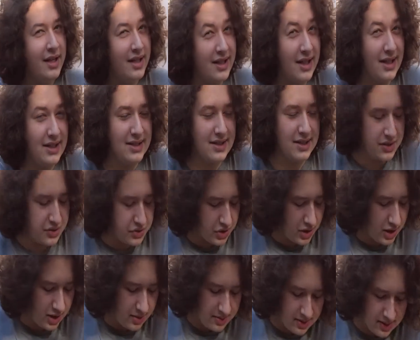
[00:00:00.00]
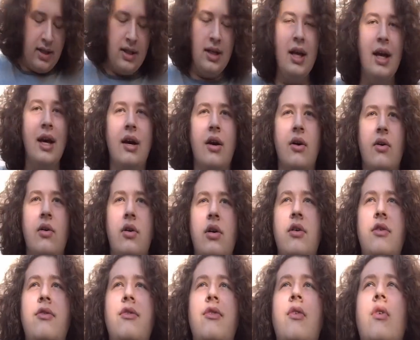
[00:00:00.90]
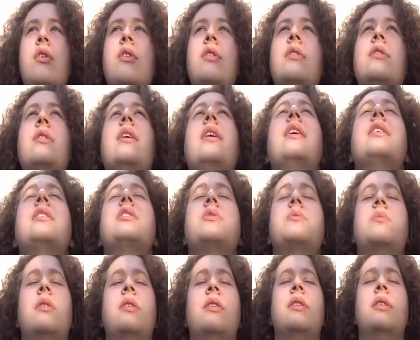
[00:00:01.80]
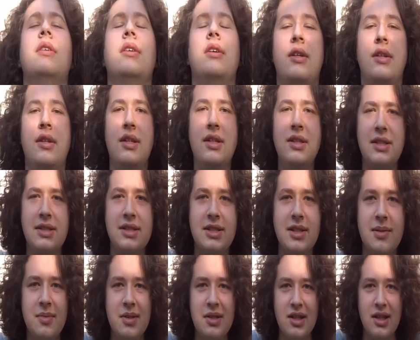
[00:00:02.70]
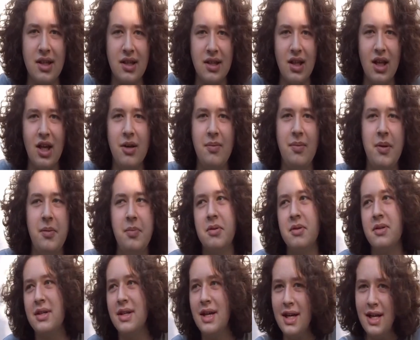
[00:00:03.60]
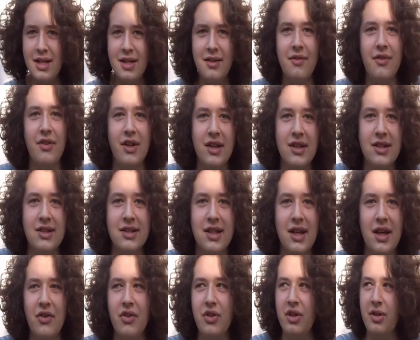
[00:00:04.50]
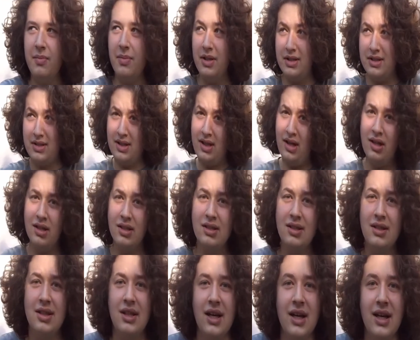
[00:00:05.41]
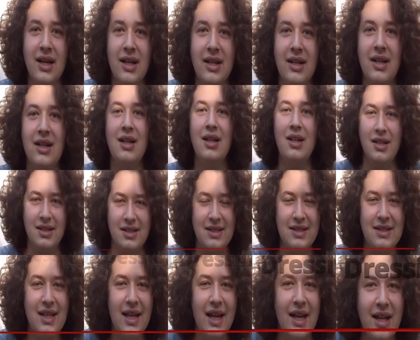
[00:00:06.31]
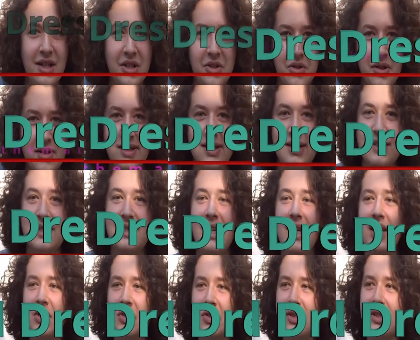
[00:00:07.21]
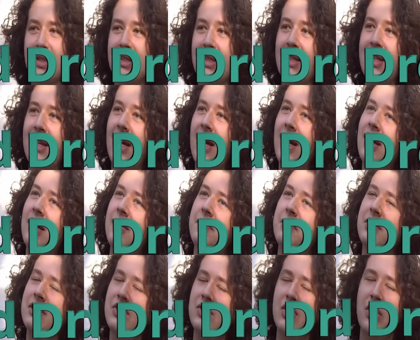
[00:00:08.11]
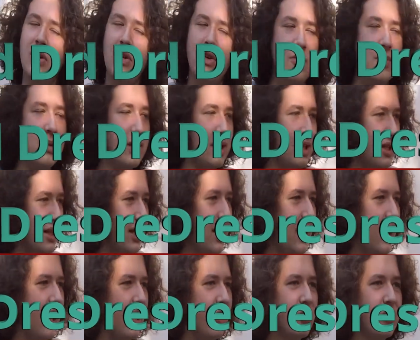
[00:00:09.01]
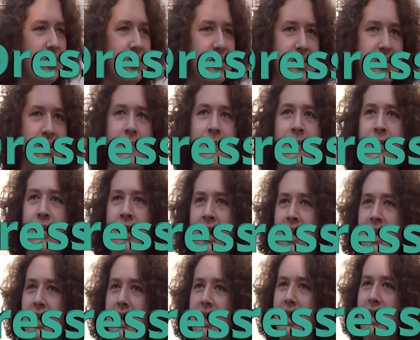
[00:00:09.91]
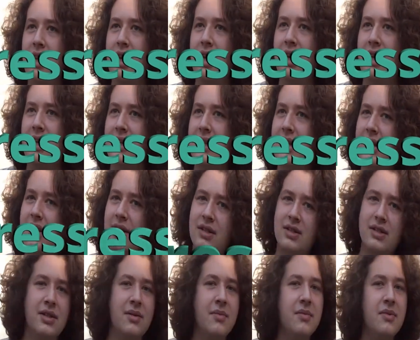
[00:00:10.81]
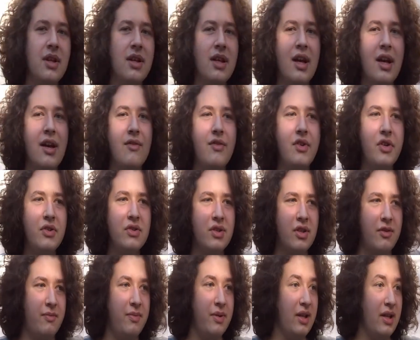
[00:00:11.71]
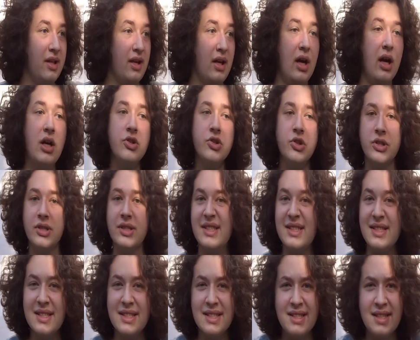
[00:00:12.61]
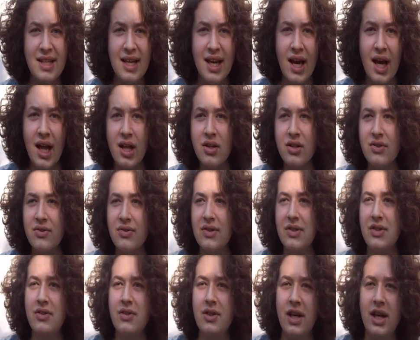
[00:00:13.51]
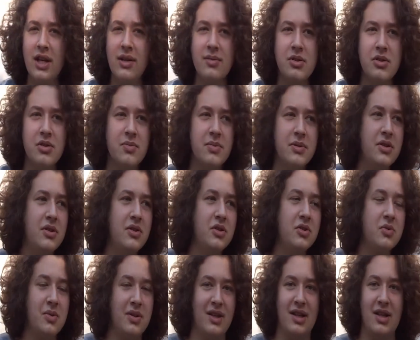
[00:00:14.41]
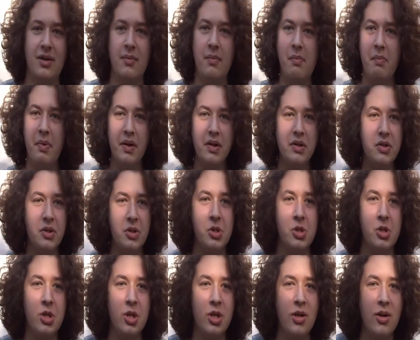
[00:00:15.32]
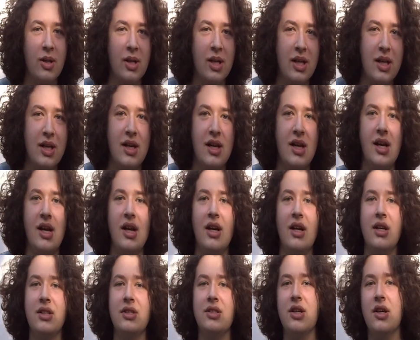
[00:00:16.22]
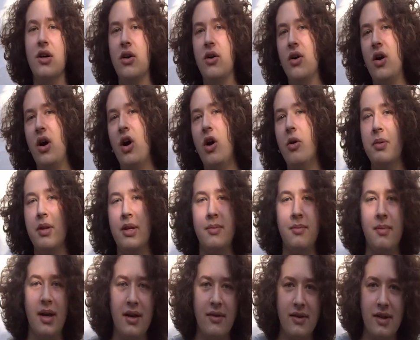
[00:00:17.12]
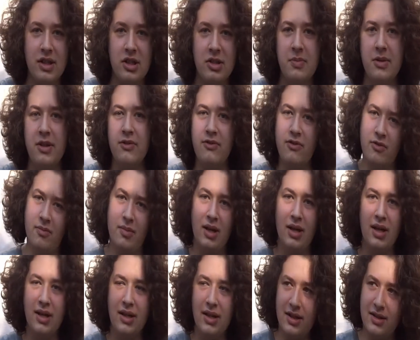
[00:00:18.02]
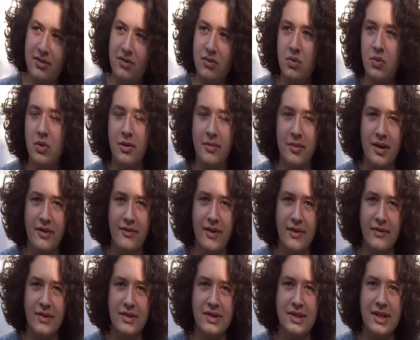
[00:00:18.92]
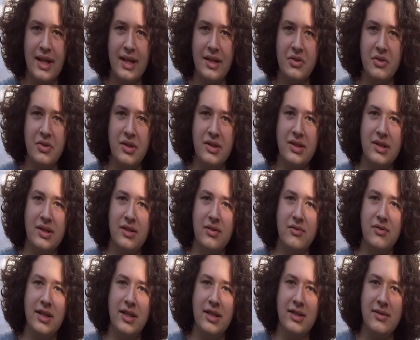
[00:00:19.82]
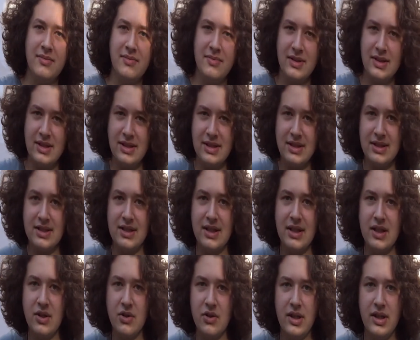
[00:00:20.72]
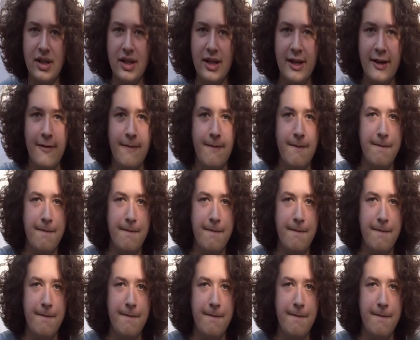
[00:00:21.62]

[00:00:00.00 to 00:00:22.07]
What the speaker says: Gets the job done. Now, for the last one, this is something that a lot of people kind of think is healthy, but it's honestly not. Salad dressing. Salad dressing can add up so many calories. Like, some that I've used have been like 160 calories for 2 tablespoons with like a bunch of sugar in it. So I'll play my recipe for my, like, one of my favorite salad dressing recipes right now.